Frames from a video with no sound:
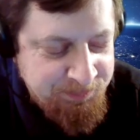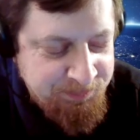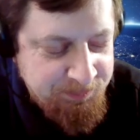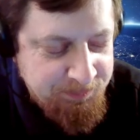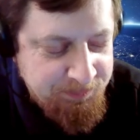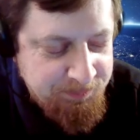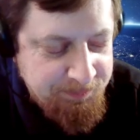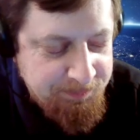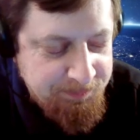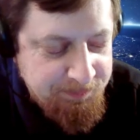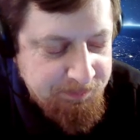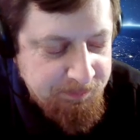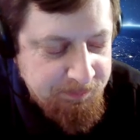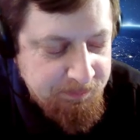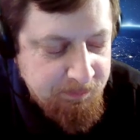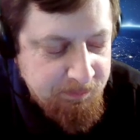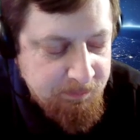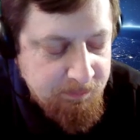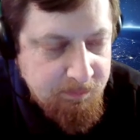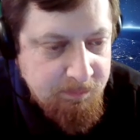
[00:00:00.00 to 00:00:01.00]

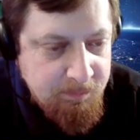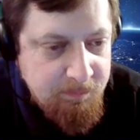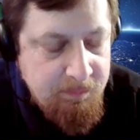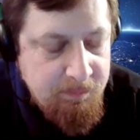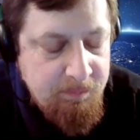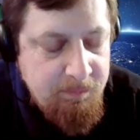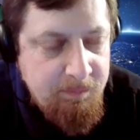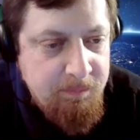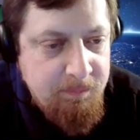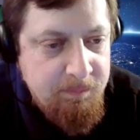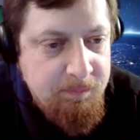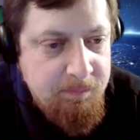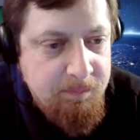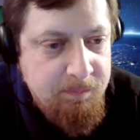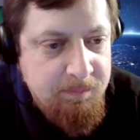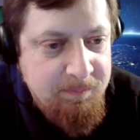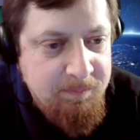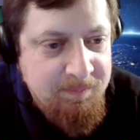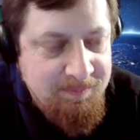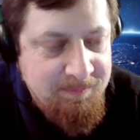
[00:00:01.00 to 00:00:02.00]

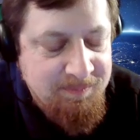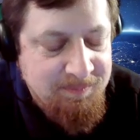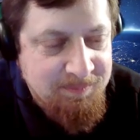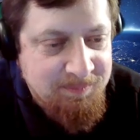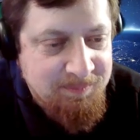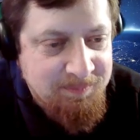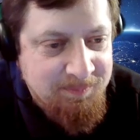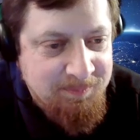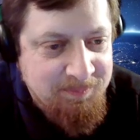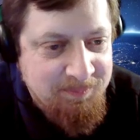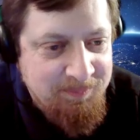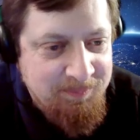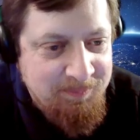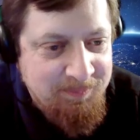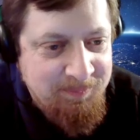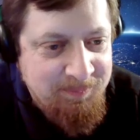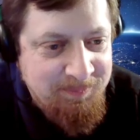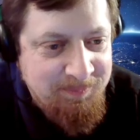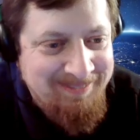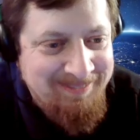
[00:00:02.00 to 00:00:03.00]

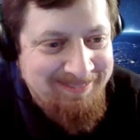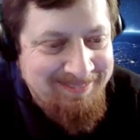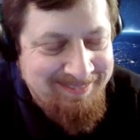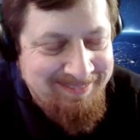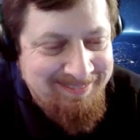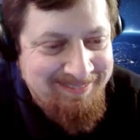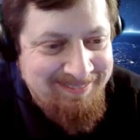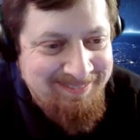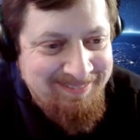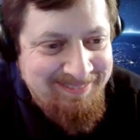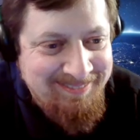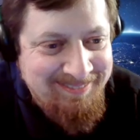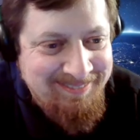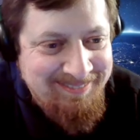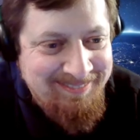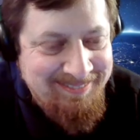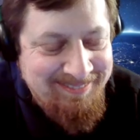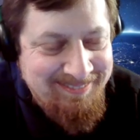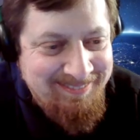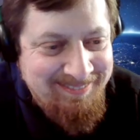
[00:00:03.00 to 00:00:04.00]

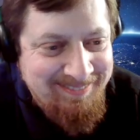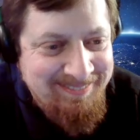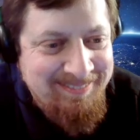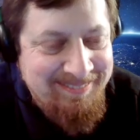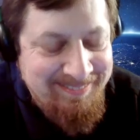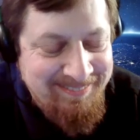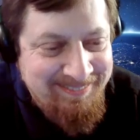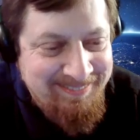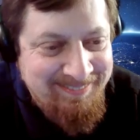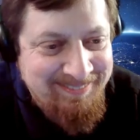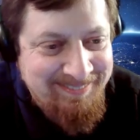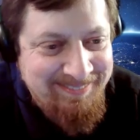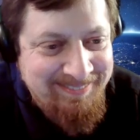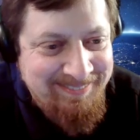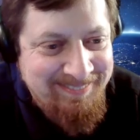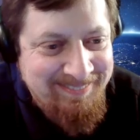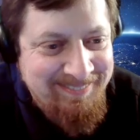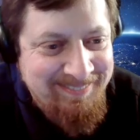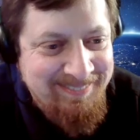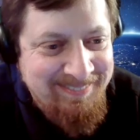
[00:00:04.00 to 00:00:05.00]

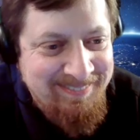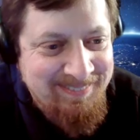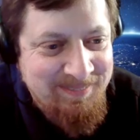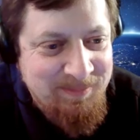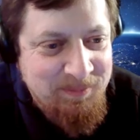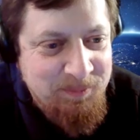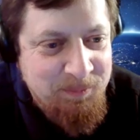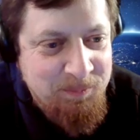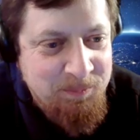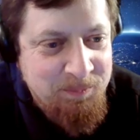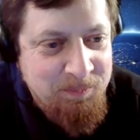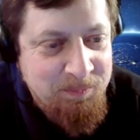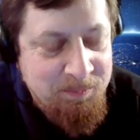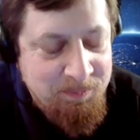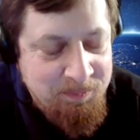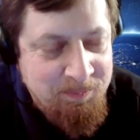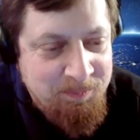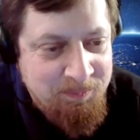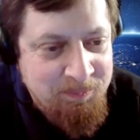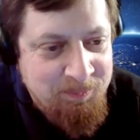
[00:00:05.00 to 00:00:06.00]

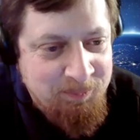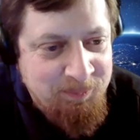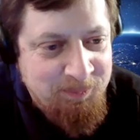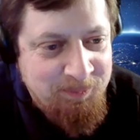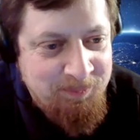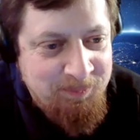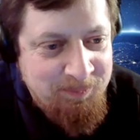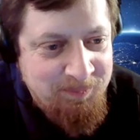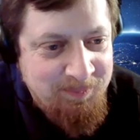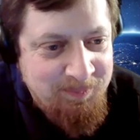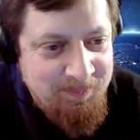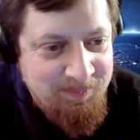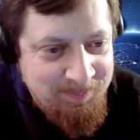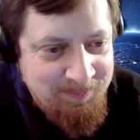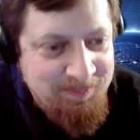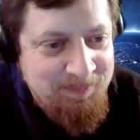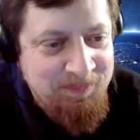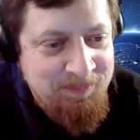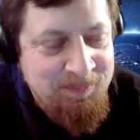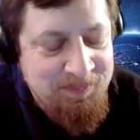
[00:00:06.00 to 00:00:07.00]

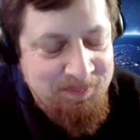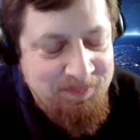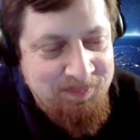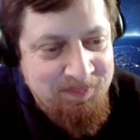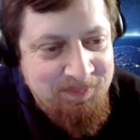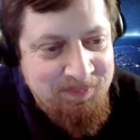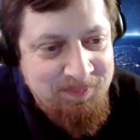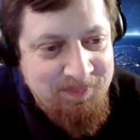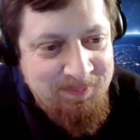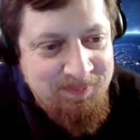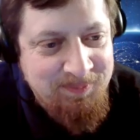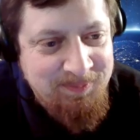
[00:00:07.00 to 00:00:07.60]
(silent)